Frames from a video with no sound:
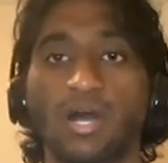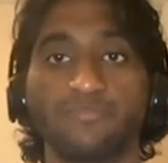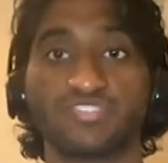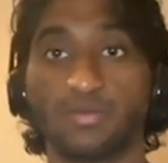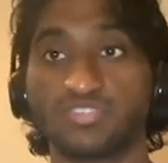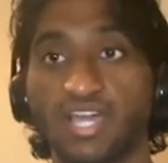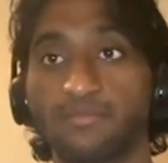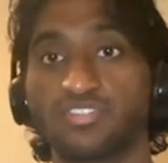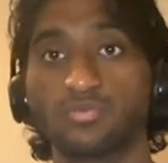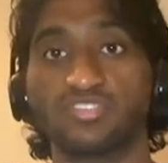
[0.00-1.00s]

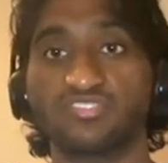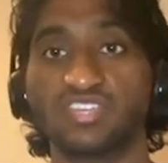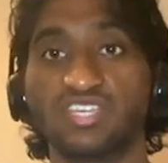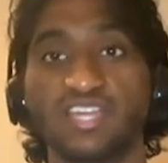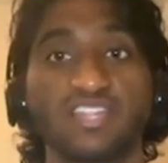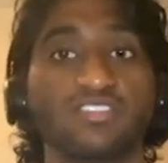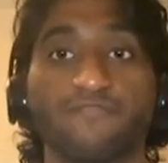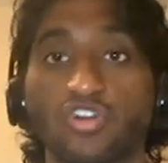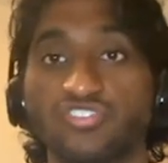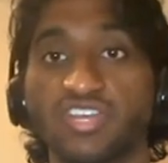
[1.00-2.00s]
Sometimes you would see that in the
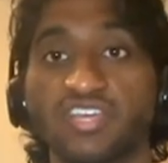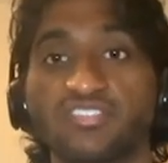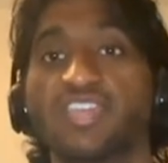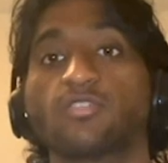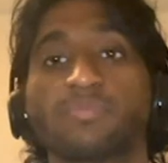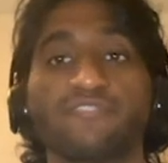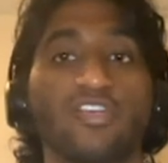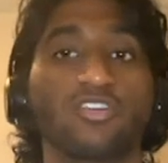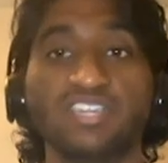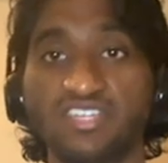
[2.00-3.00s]
first innings, it would be
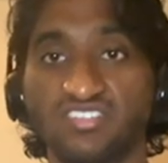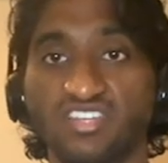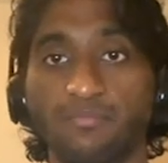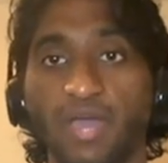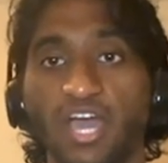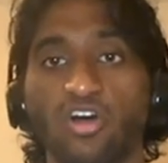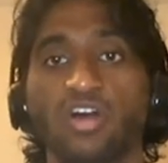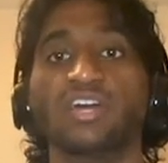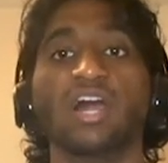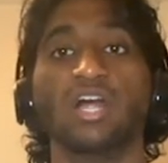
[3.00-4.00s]
very easy to bat
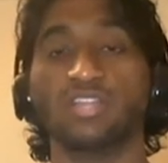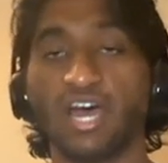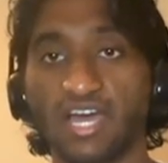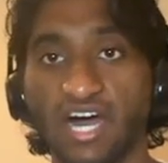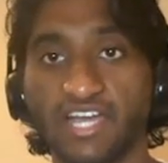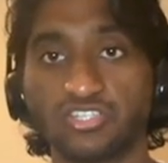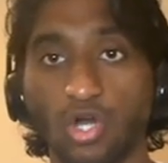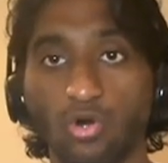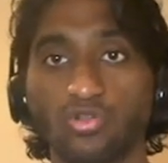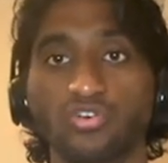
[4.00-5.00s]
on, a lot of high
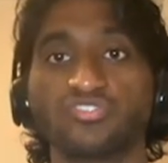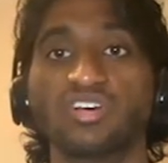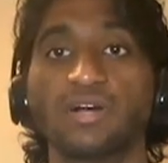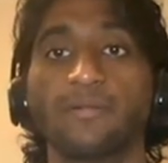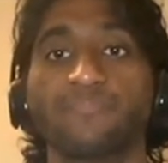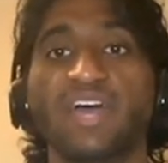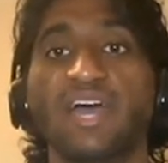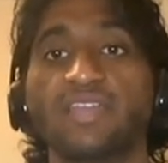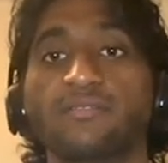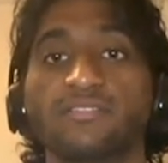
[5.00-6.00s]
totals.
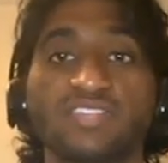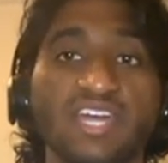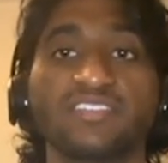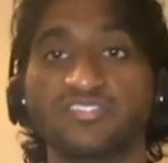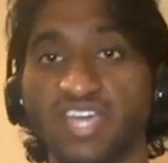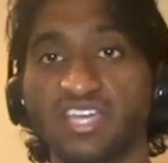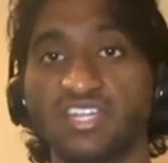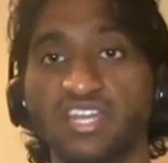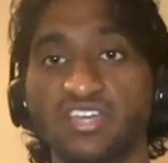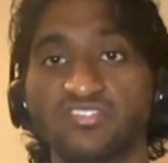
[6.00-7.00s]
That then in the second
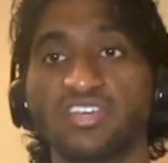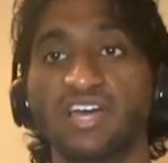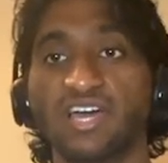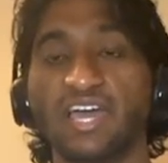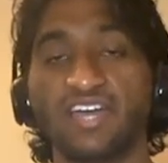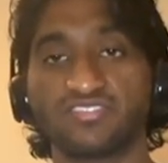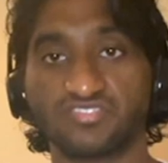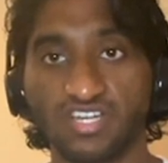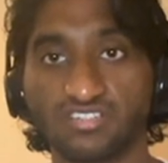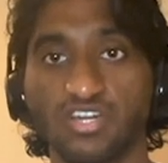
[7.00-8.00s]
innings, as the
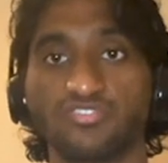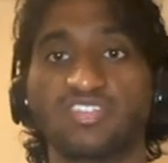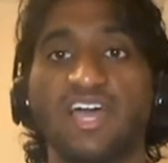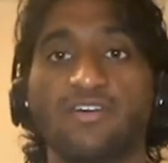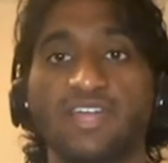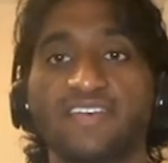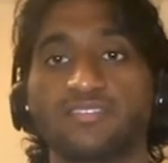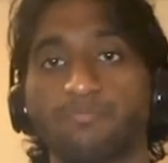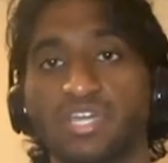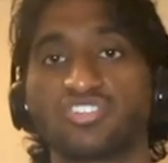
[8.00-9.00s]
sun goes down, as
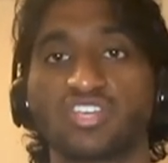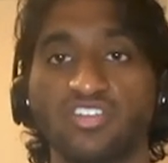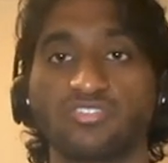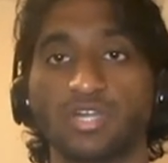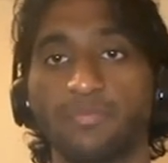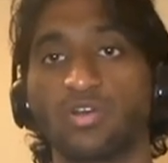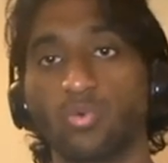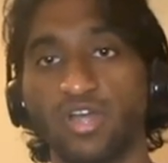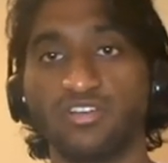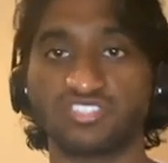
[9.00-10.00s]
the pitch gets a little bit of
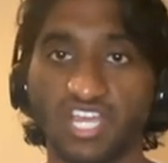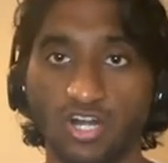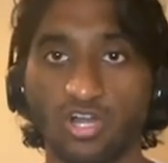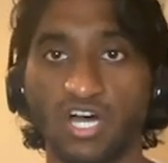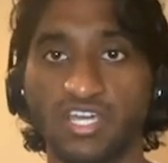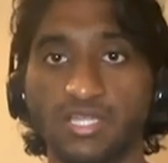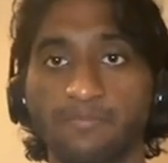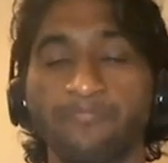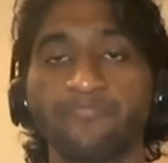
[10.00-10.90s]
wear and tear on it,